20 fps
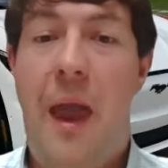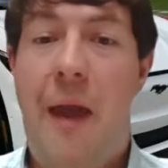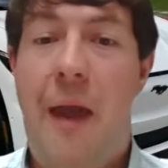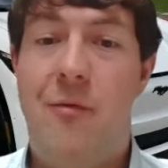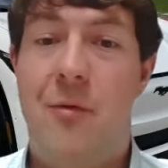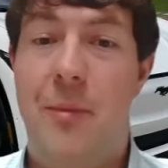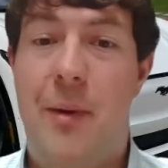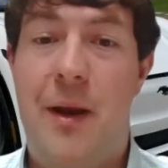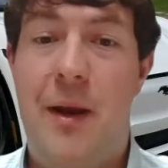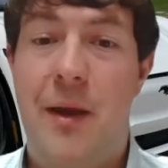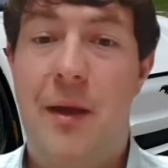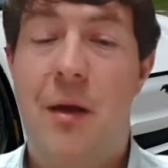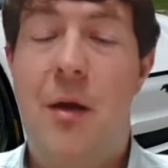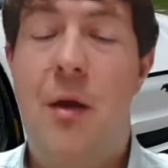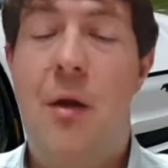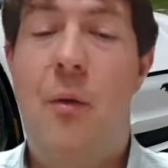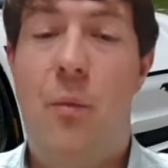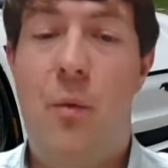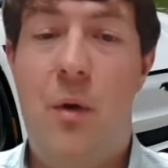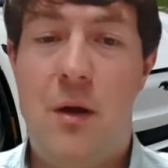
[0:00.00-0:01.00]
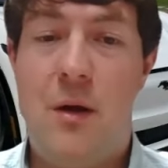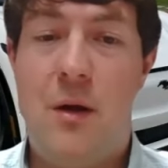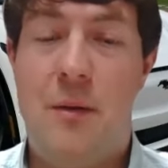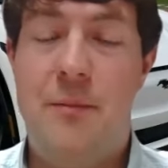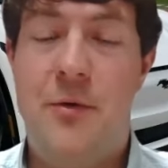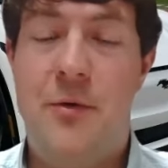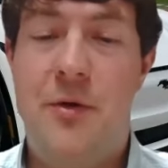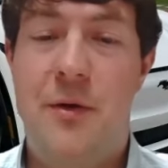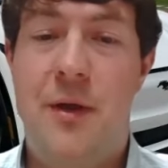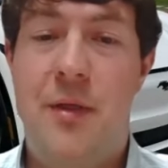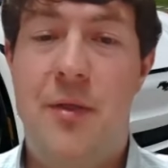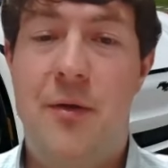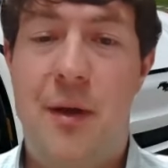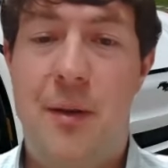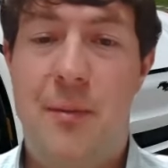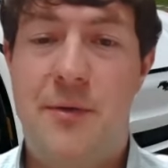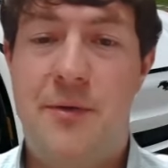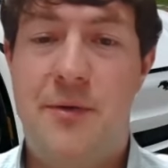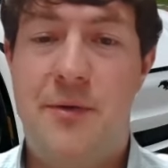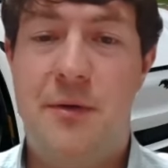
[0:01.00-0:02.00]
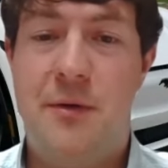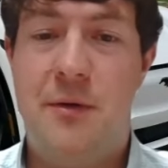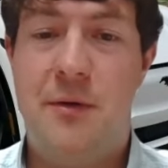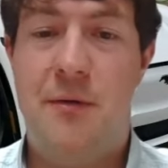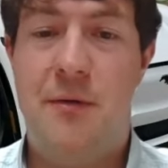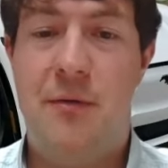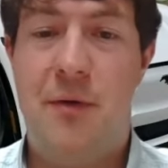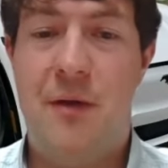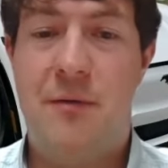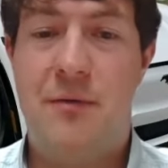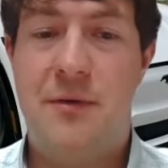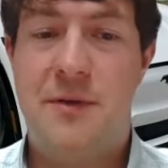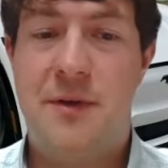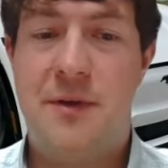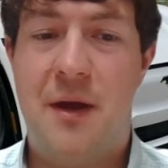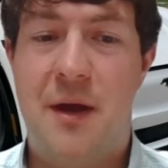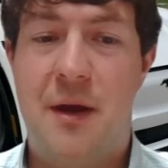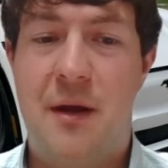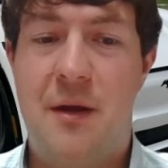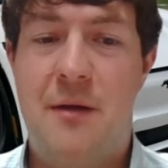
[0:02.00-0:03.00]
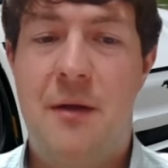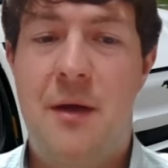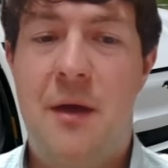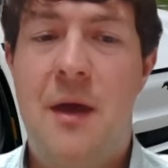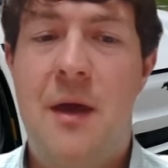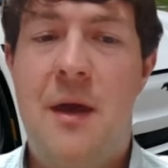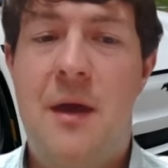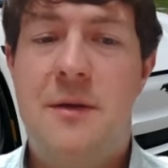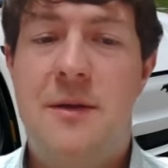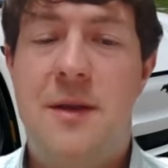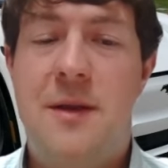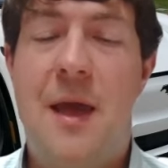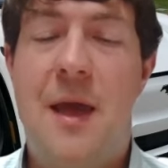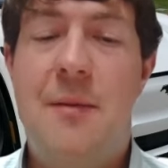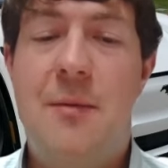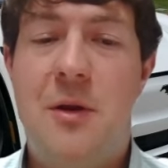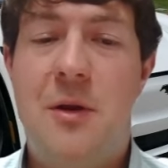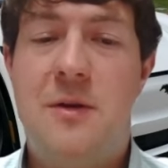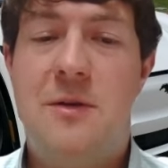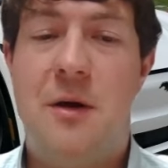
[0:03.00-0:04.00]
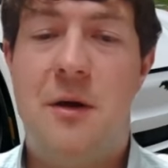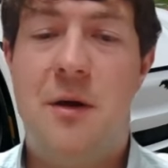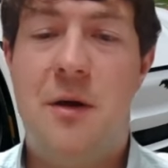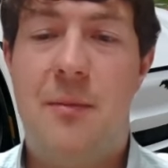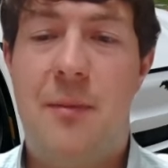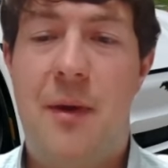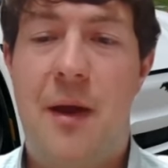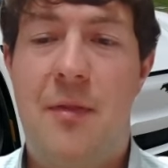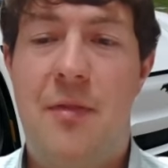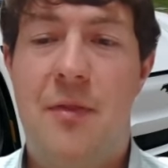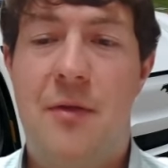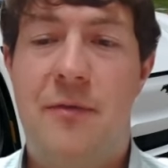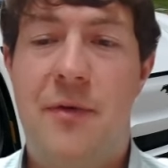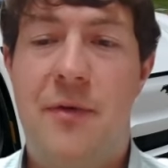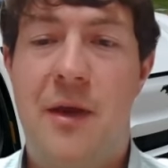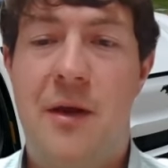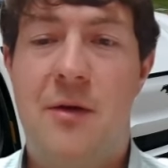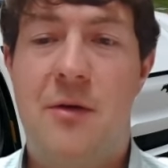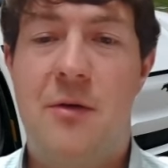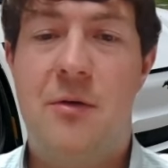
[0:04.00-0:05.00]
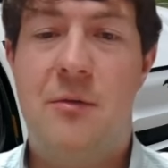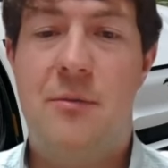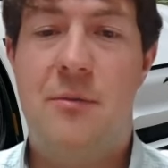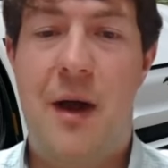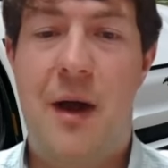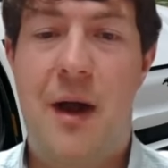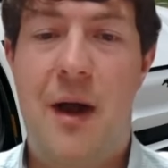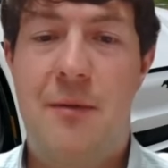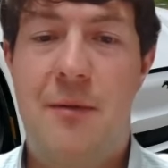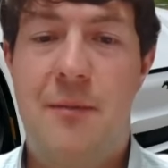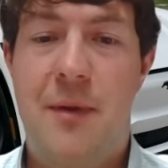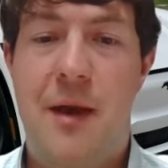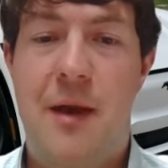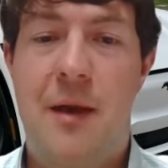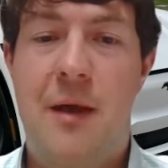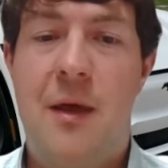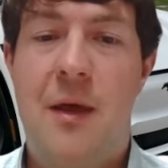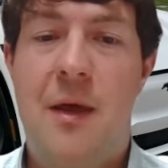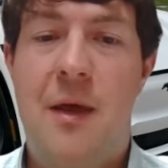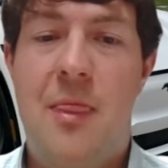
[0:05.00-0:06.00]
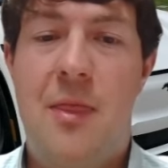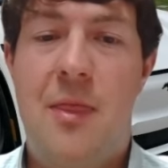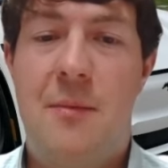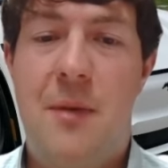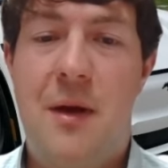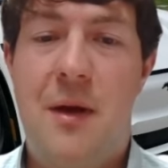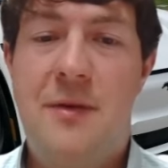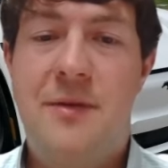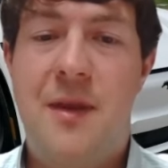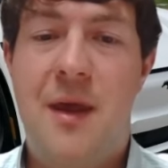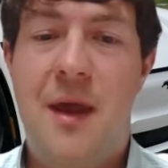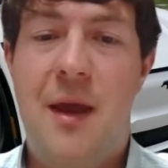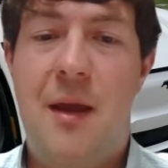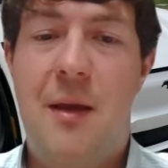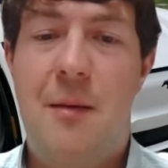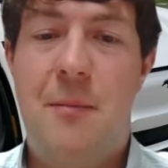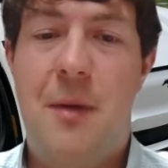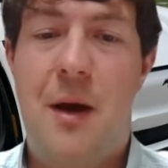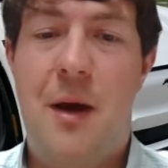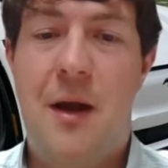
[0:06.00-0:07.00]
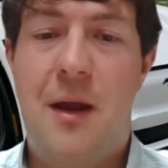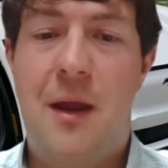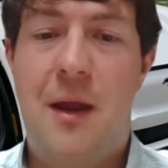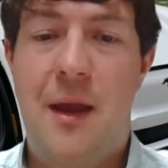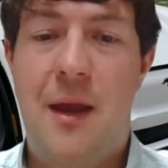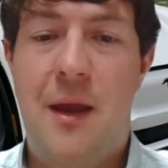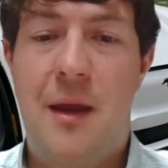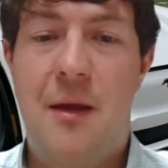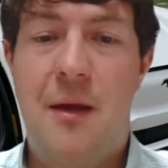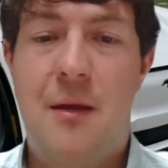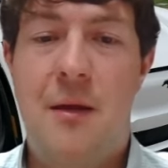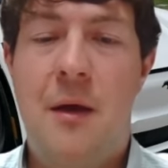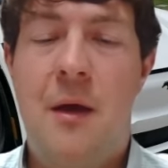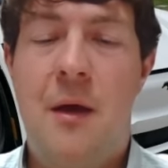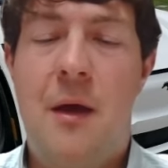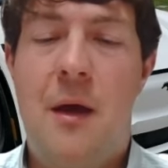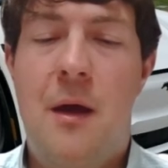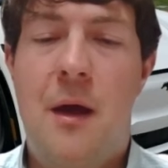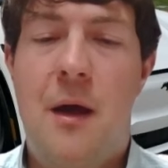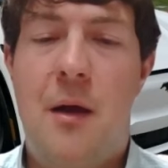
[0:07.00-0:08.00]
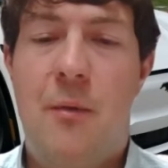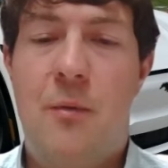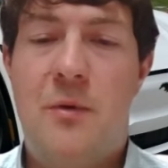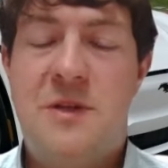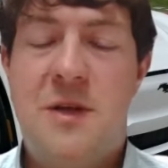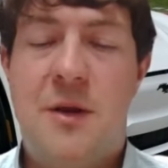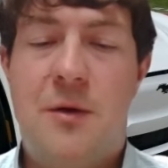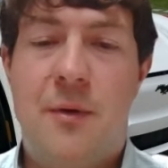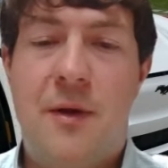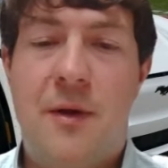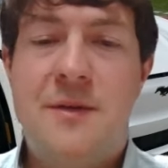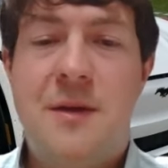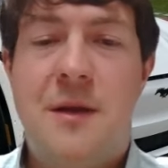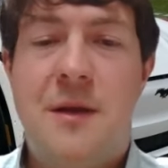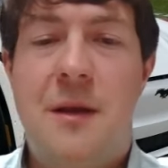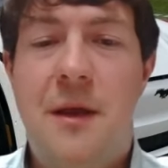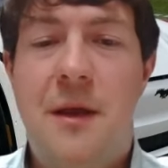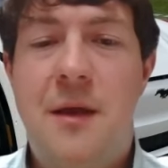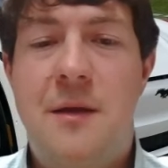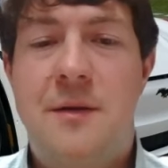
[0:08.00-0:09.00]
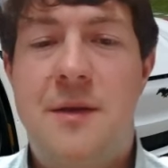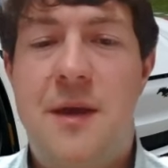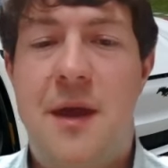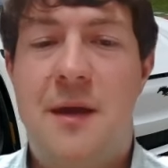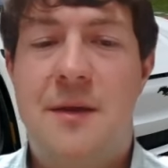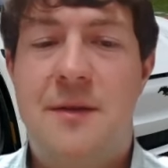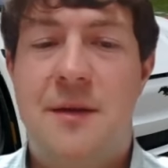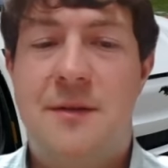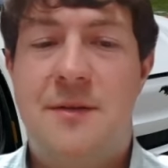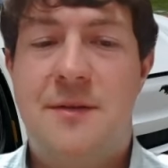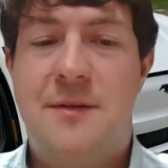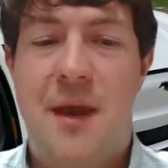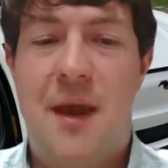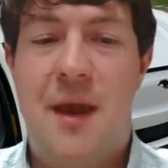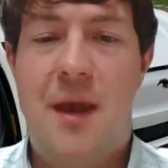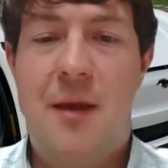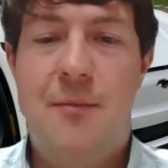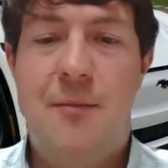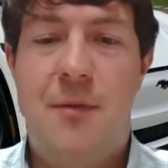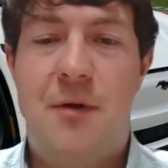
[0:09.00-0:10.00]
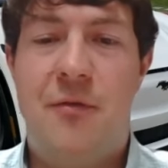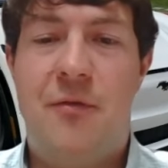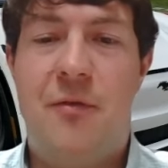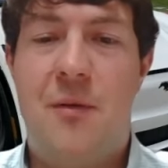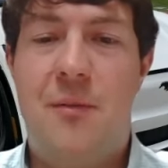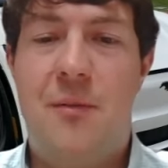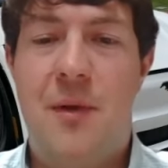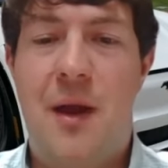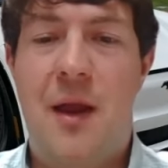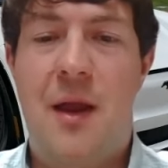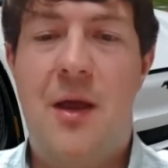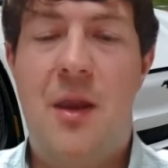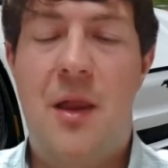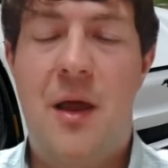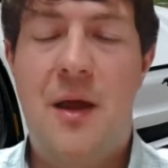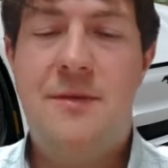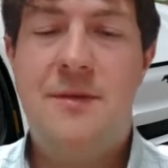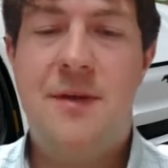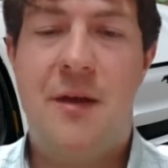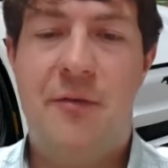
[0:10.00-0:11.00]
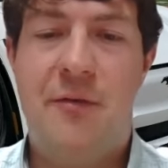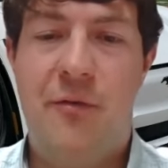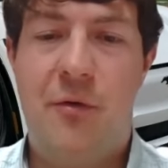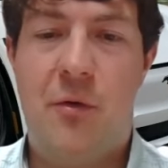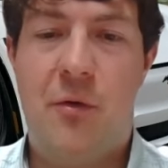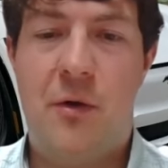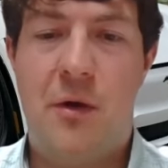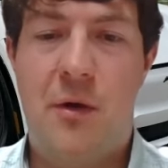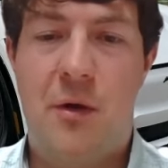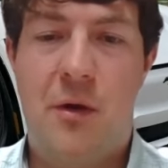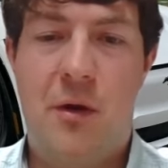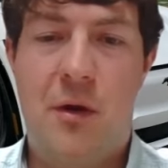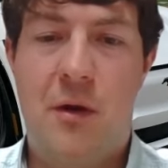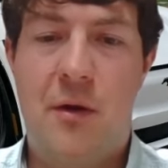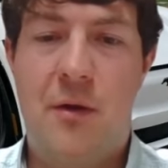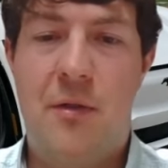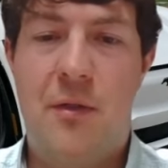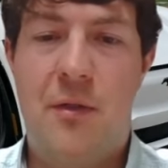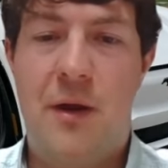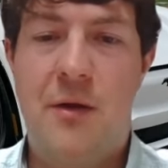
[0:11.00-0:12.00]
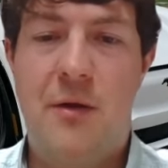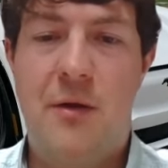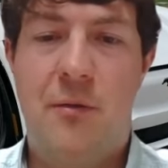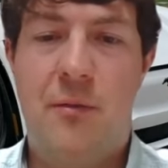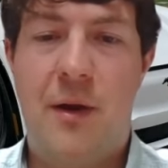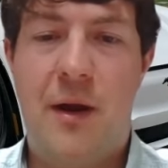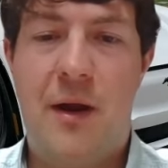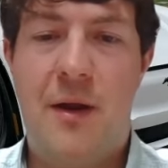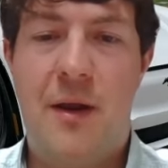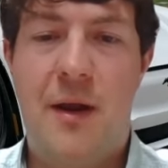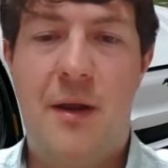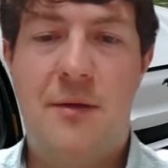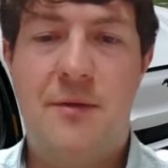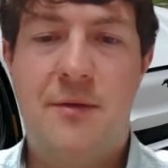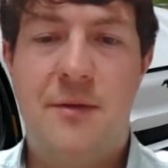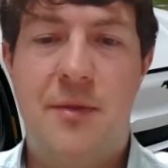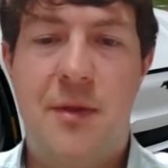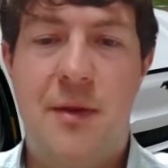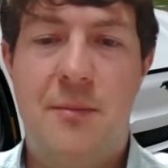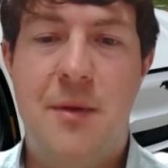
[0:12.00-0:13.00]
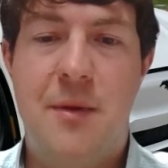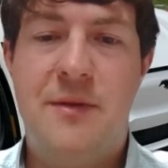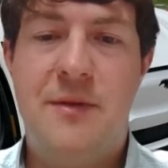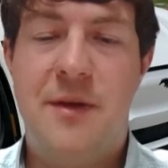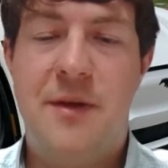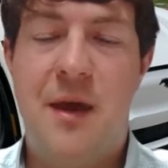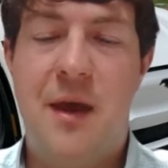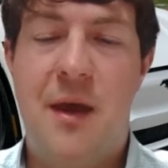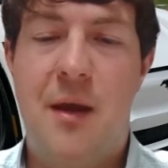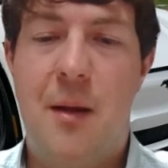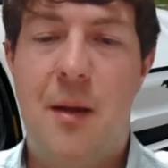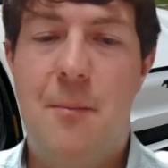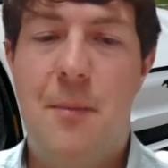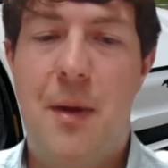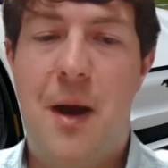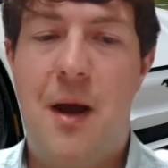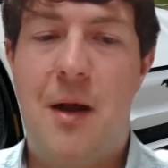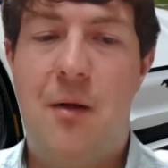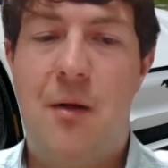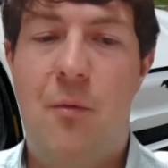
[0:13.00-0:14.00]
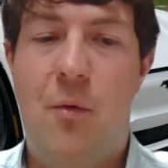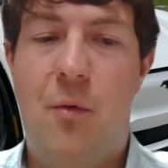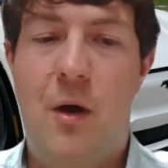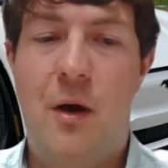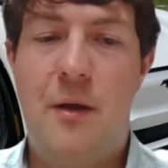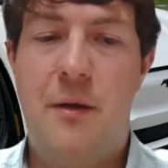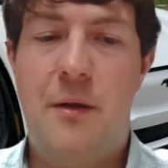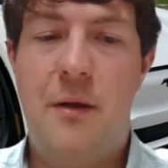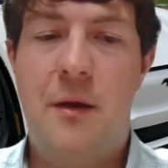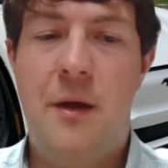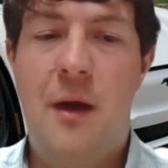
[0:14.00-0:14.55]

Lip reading: Hey everybody, welcome to another episode of Life with Zach. Today I'm going to talk about the vehicle behind me, the Mustang Mach-E, which interestingly takes its name from a classic Ford car that you'll recognize, the Mustang Mach 1.